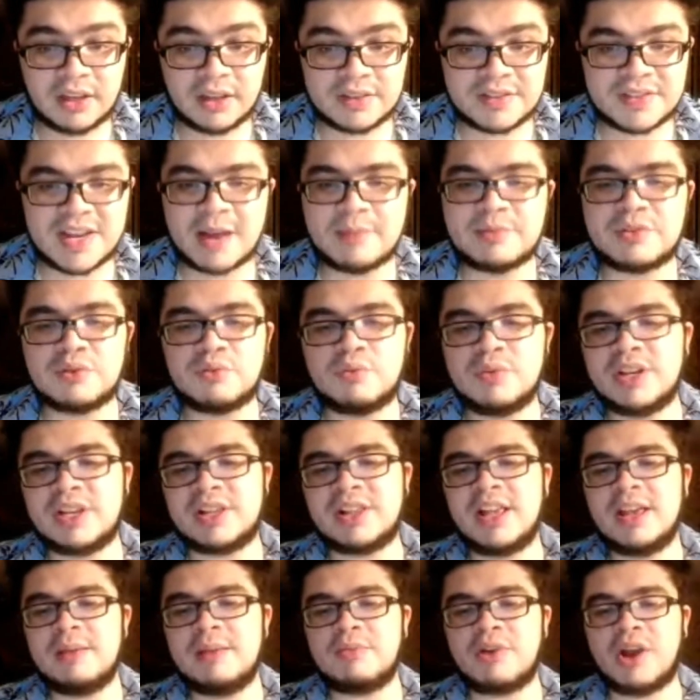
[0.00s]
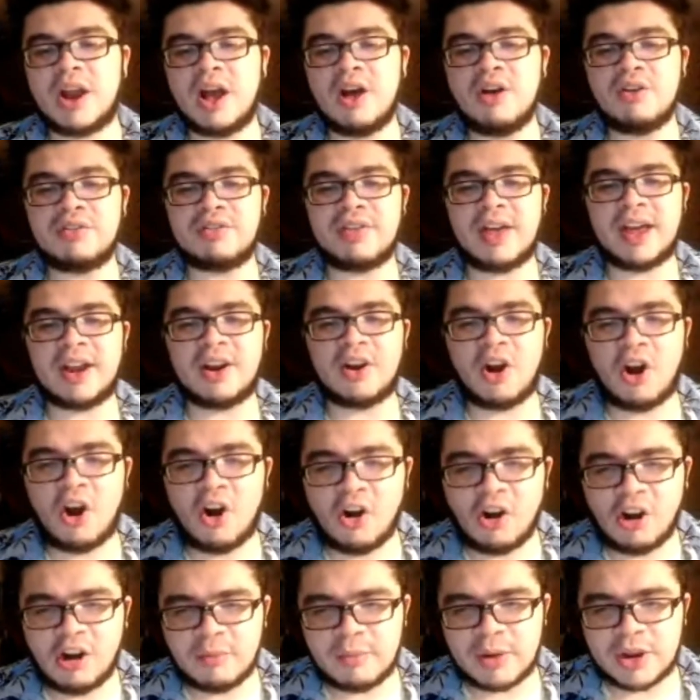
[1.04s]
It's time to reclaim your health and
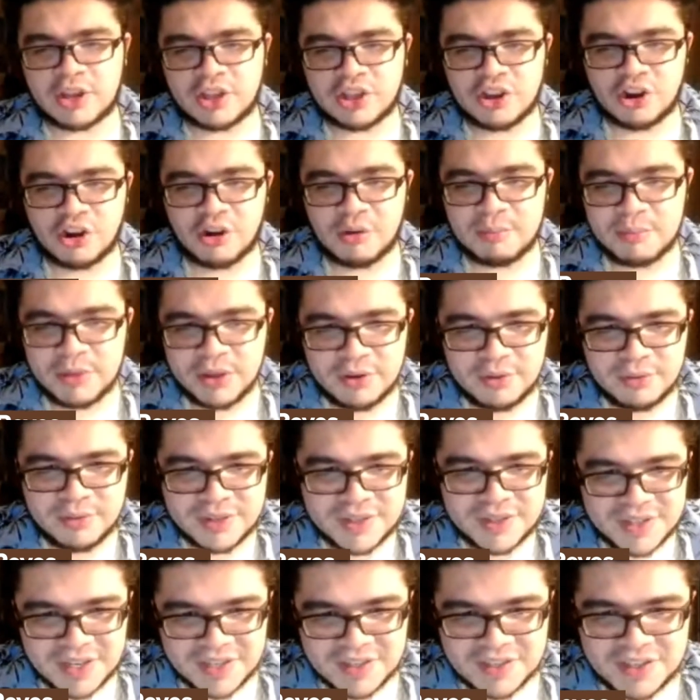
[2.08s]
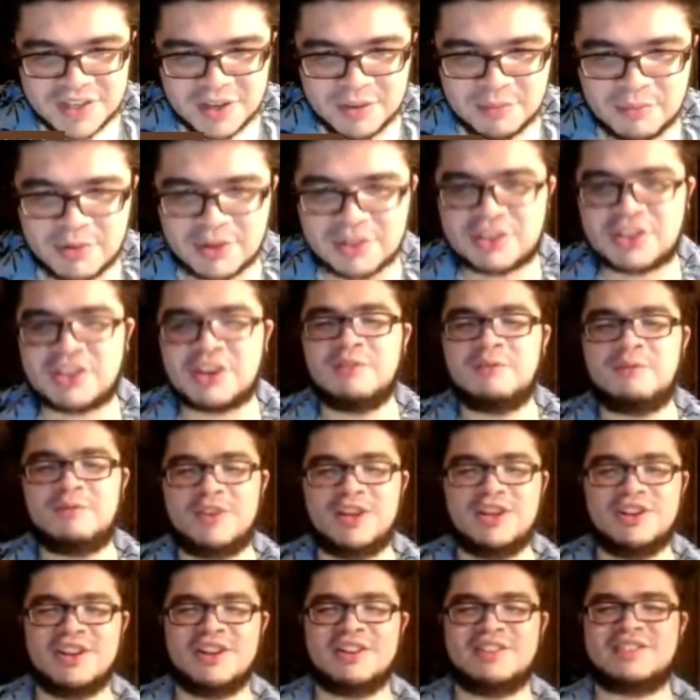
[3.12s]
arm your immune system with
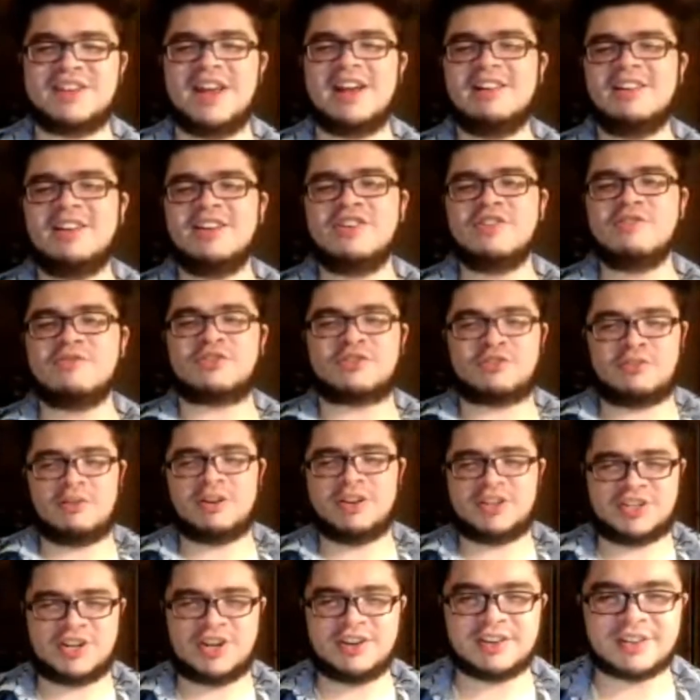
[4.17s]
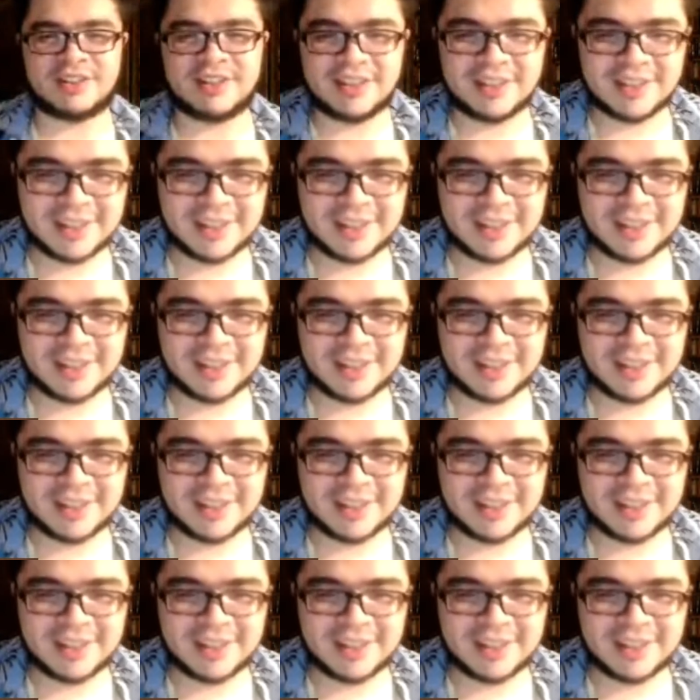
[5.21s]
convenient daily nutrition.